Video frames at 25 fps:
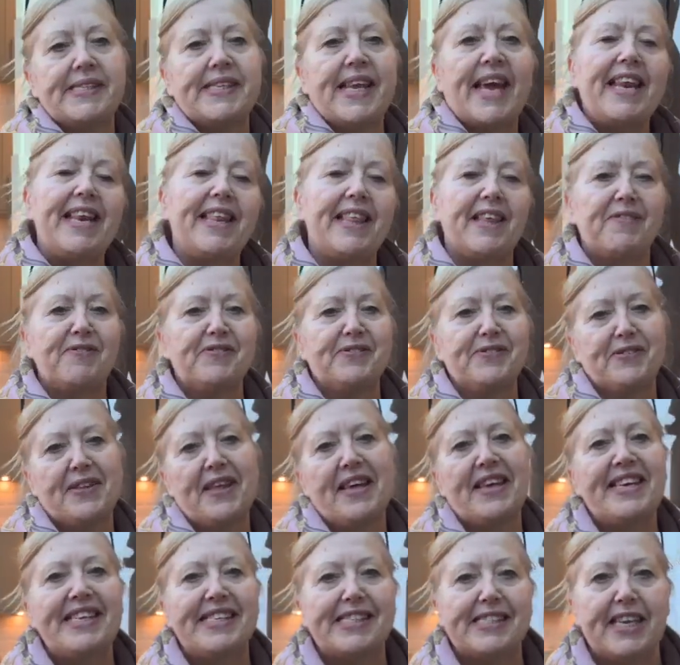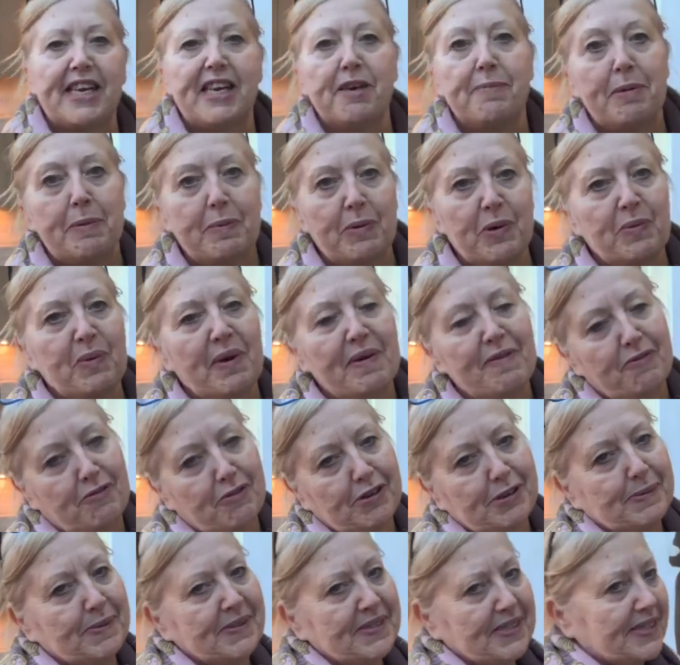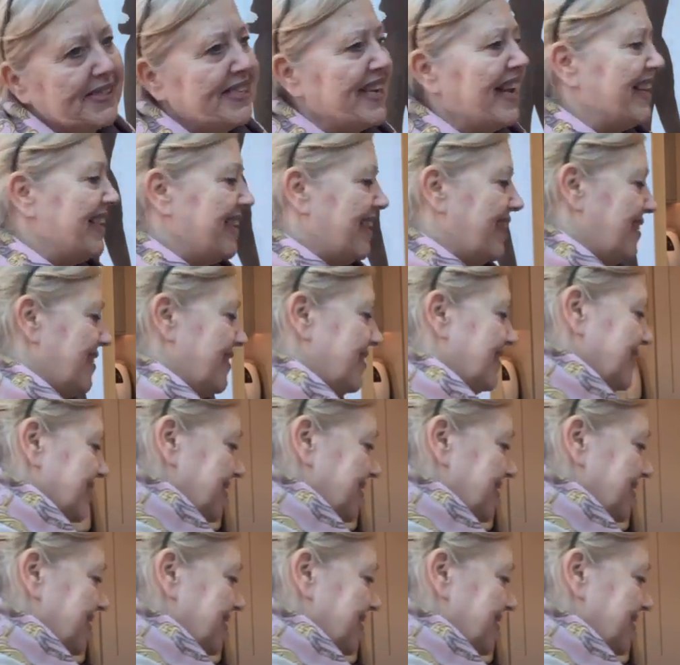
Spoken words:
Anything that is going to be put away for Christmas, I'll tell you.